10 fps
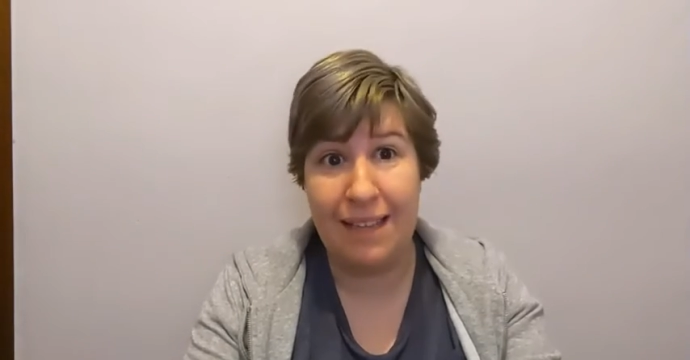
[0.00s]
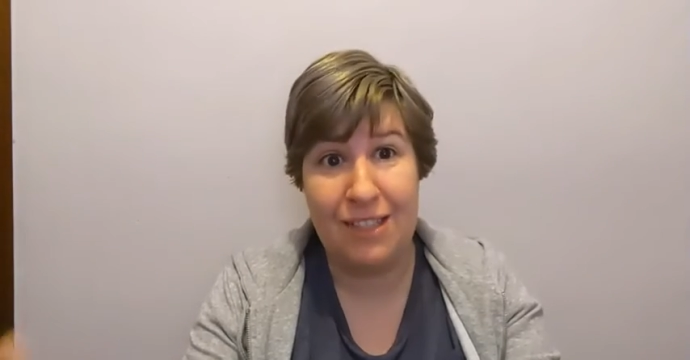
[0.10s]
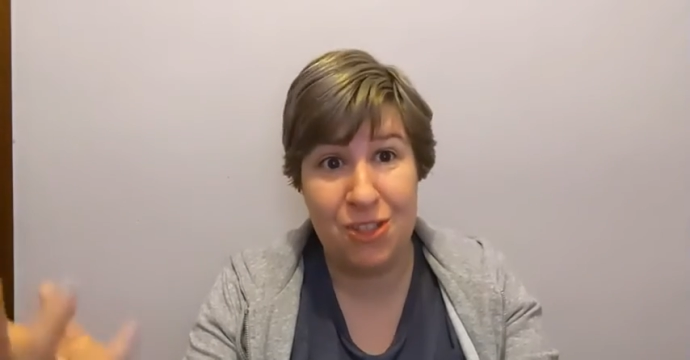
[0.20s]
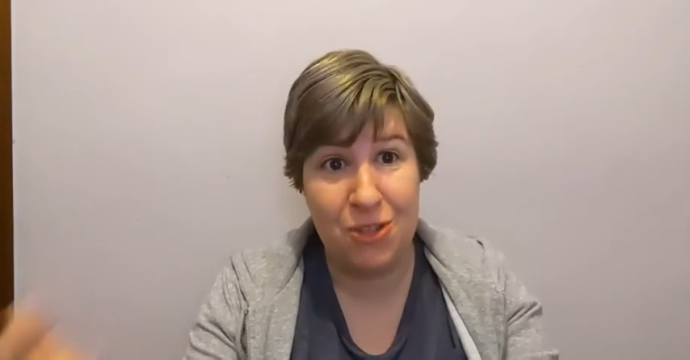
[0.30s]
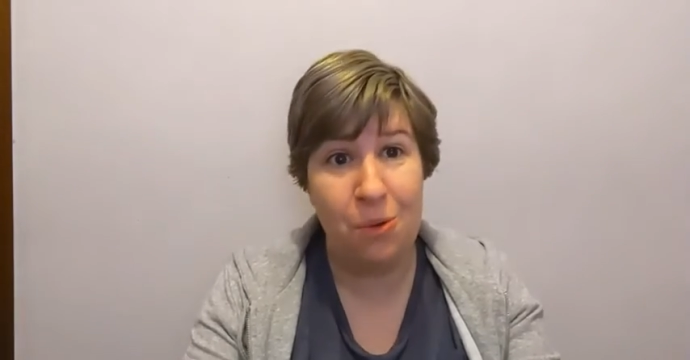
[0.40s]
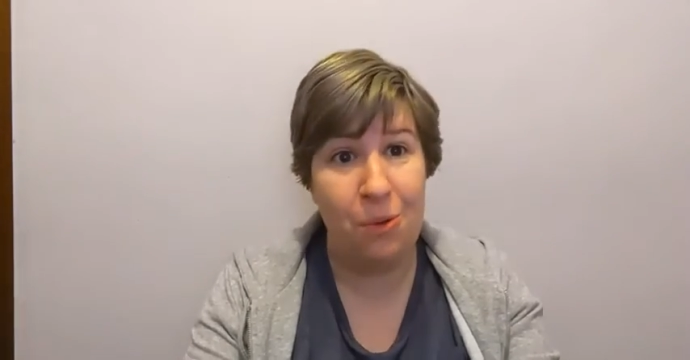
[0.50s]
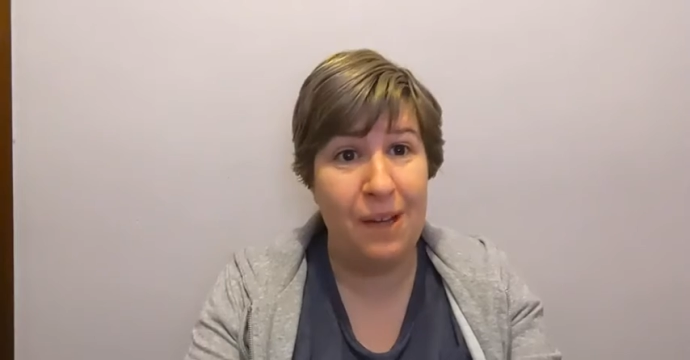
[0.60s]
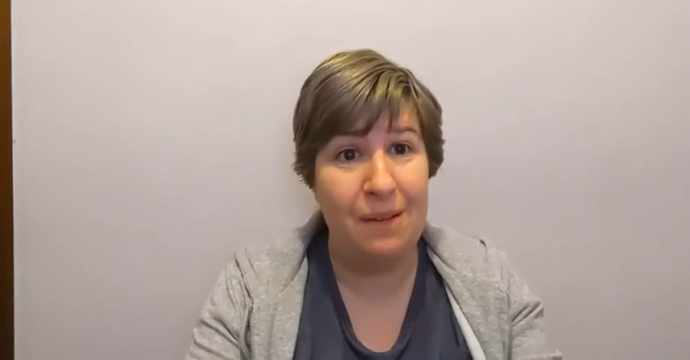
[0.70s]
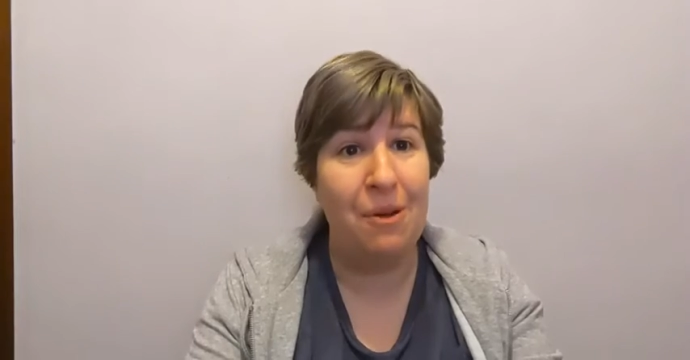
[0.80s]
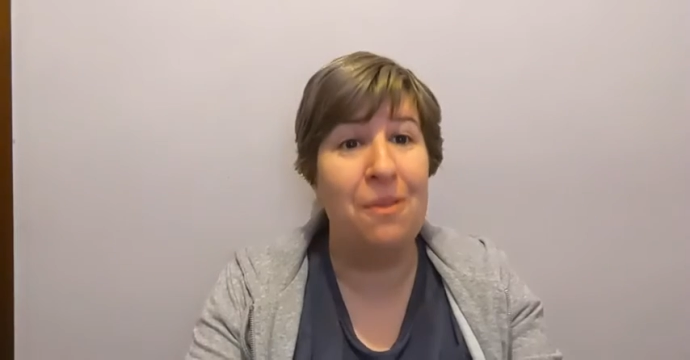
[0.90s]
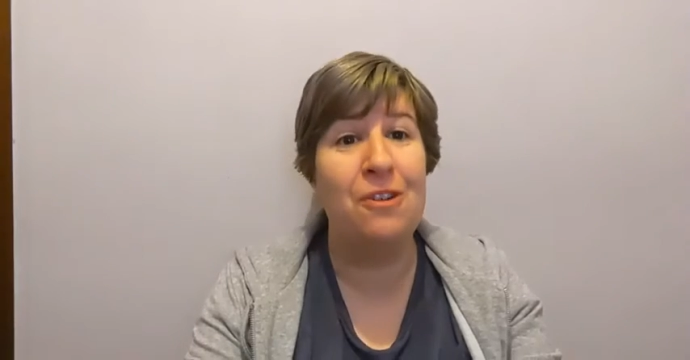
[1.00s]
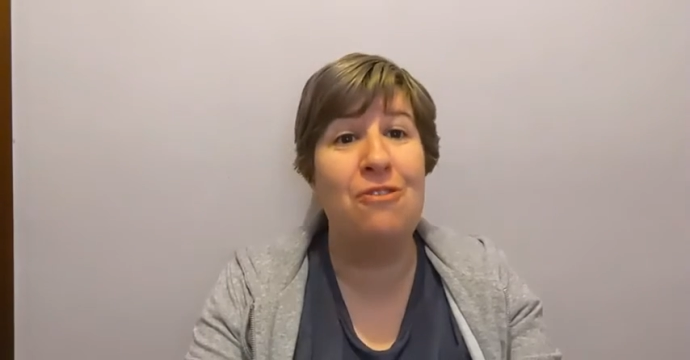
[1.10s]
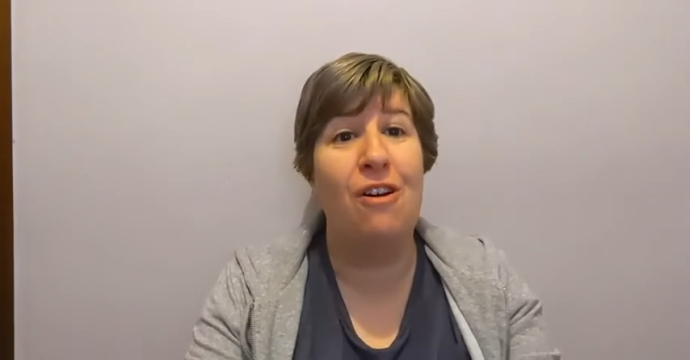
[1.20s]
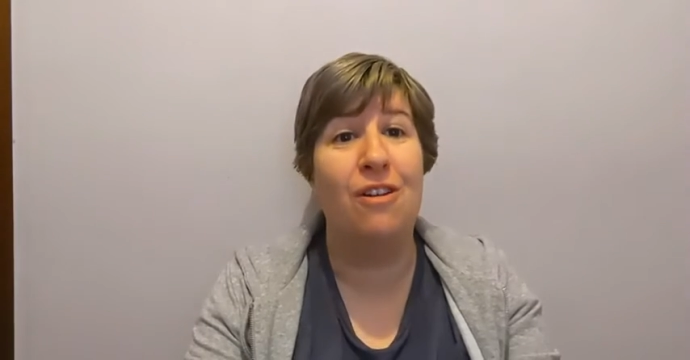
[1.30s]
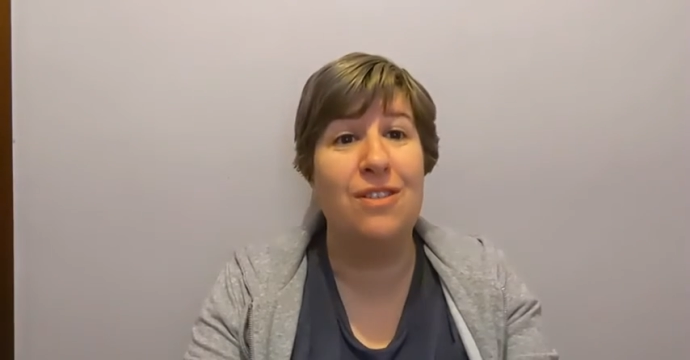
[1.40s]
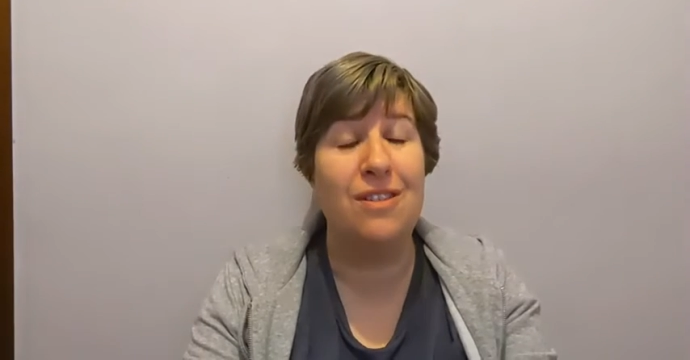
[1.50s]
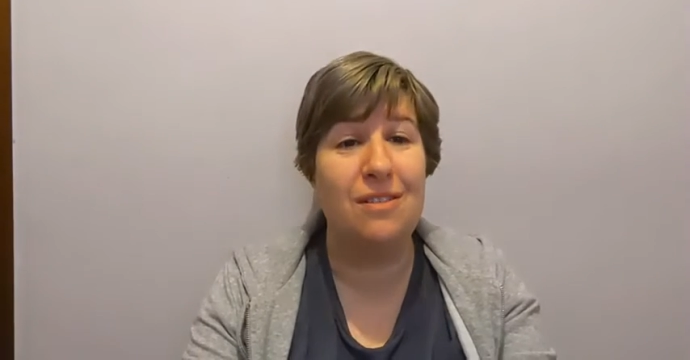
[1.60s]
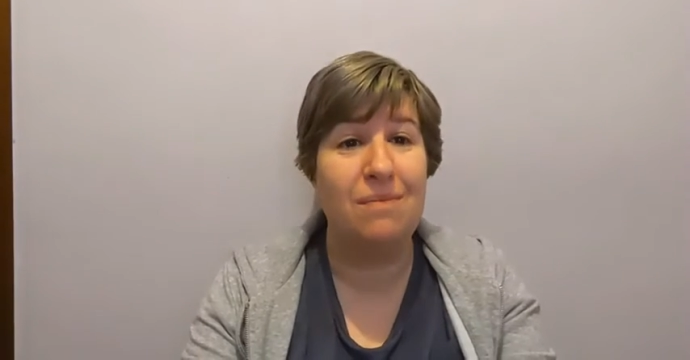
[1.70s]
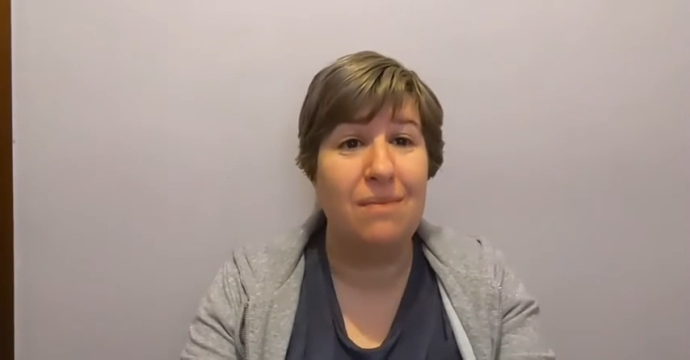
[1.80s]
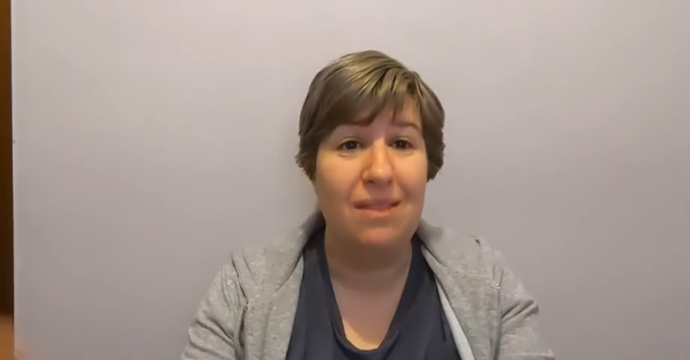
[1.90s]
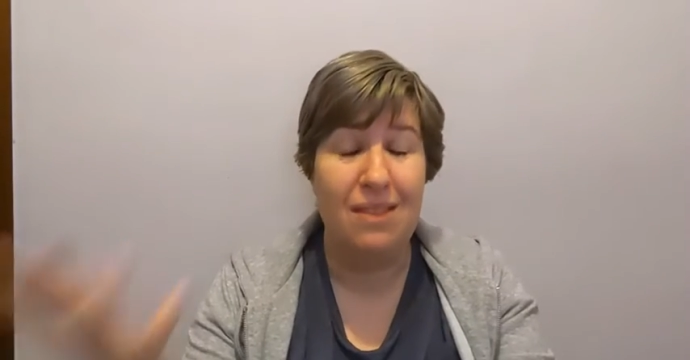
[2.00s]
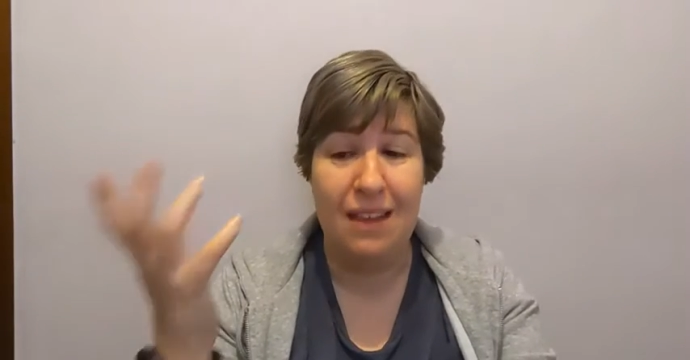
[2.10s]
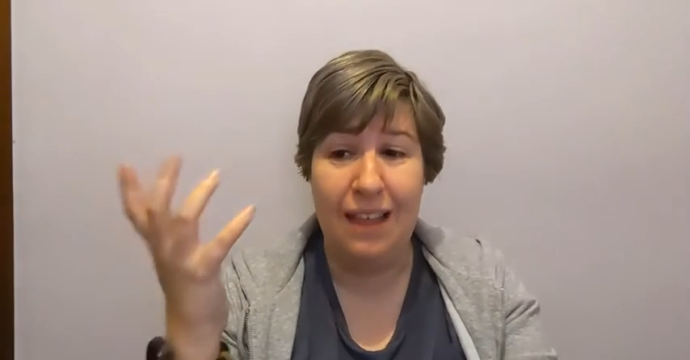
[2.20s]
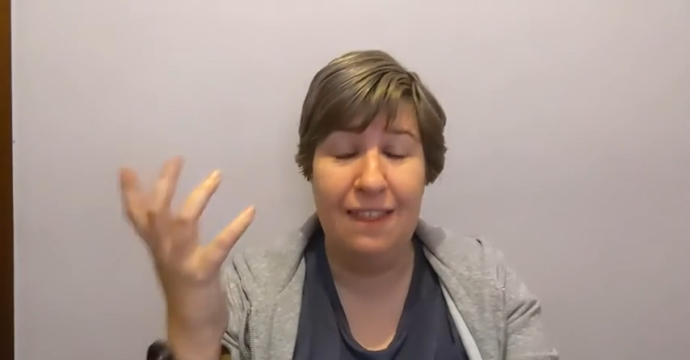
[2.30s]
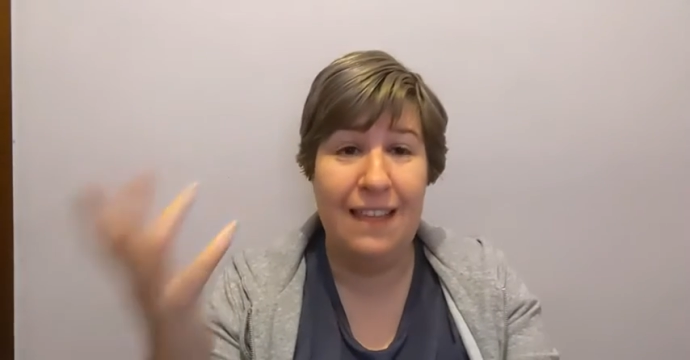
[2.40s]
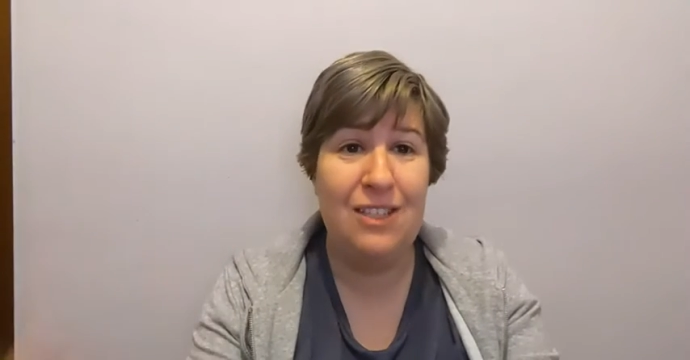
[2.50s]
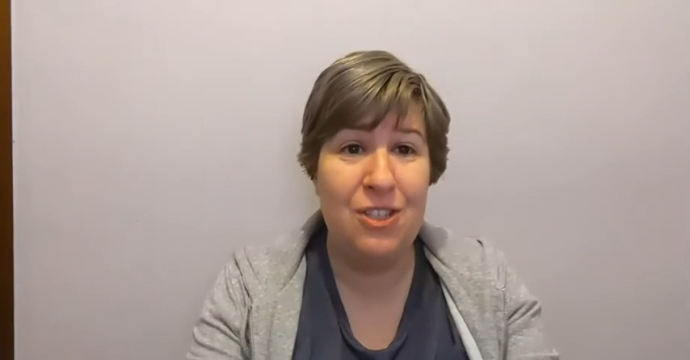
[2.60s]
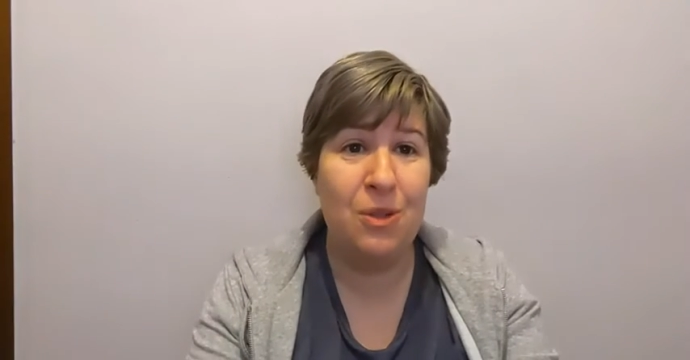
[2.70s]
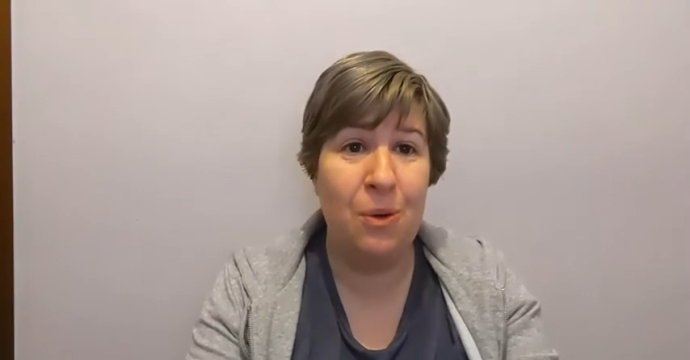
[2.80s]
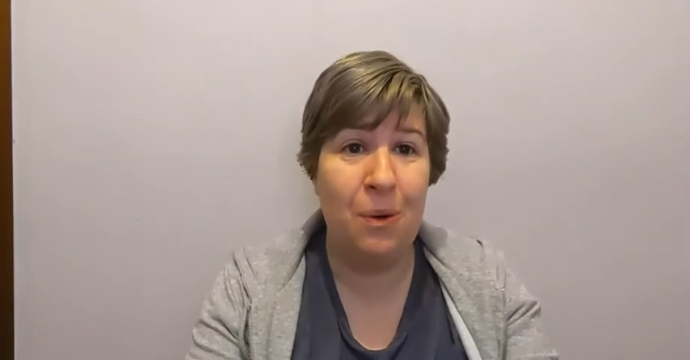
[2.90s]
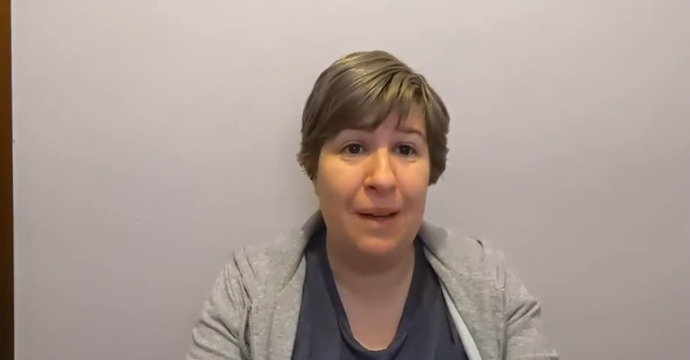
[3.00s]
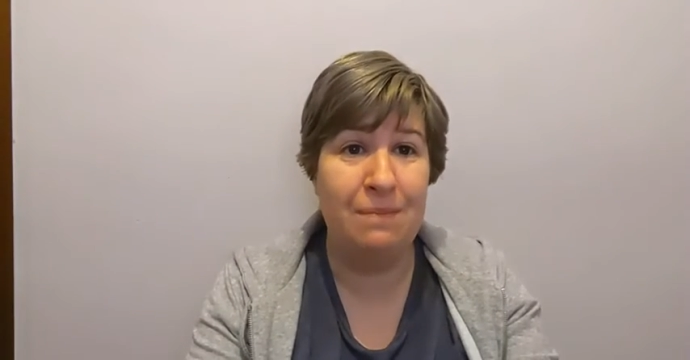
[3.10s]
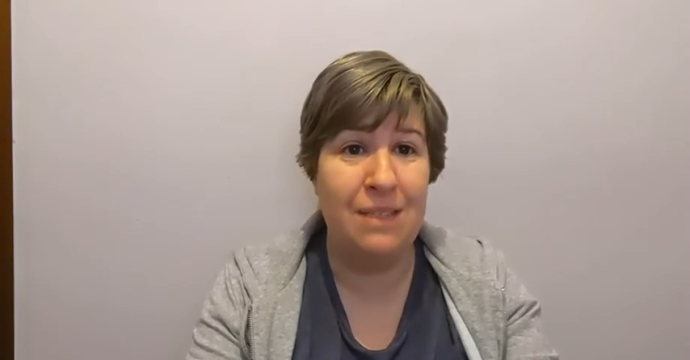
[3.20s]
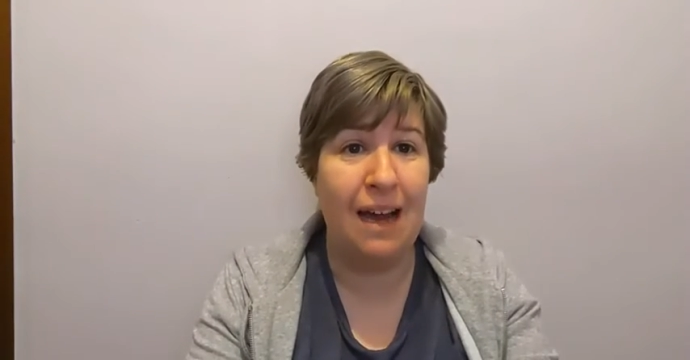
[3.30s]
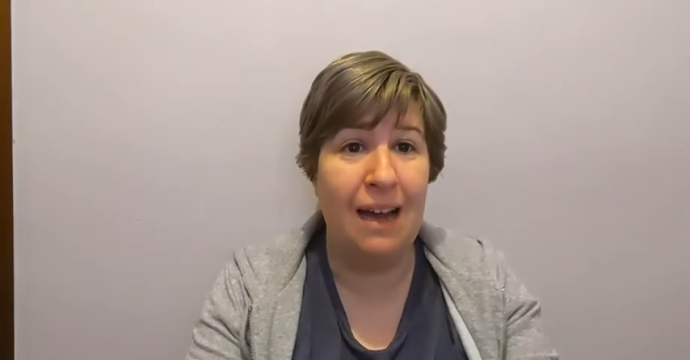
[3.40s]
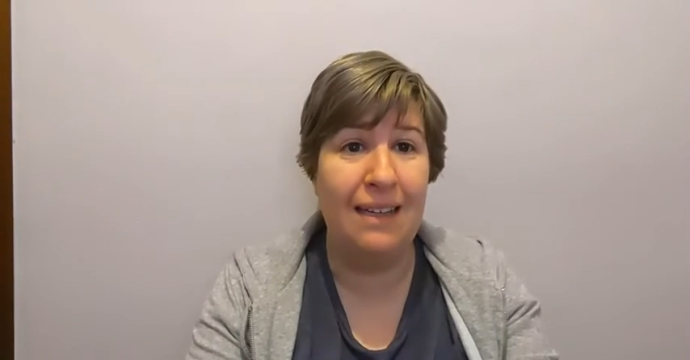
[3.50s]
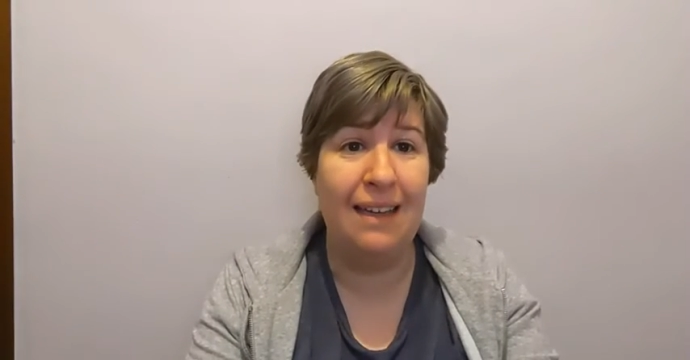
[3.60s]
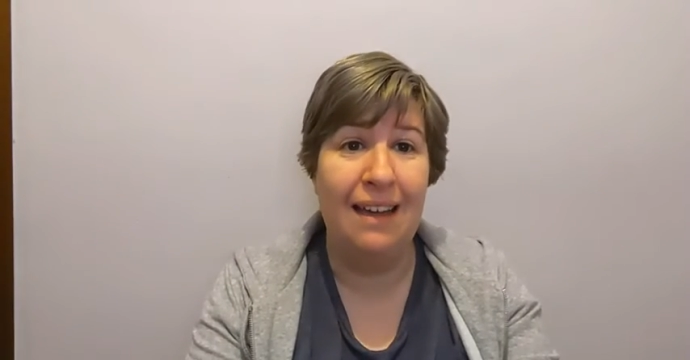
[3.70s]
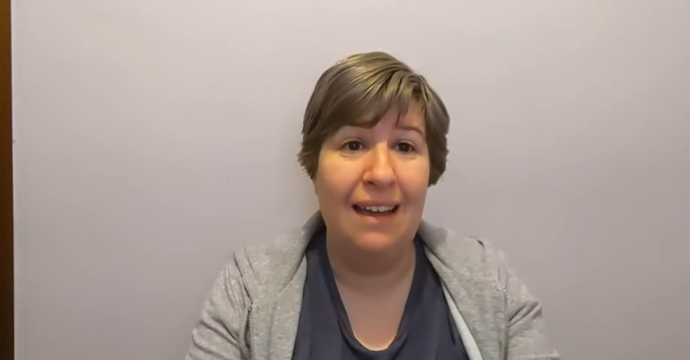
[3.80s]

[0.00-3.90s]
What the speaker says: They saw him on the cross. They saw him die.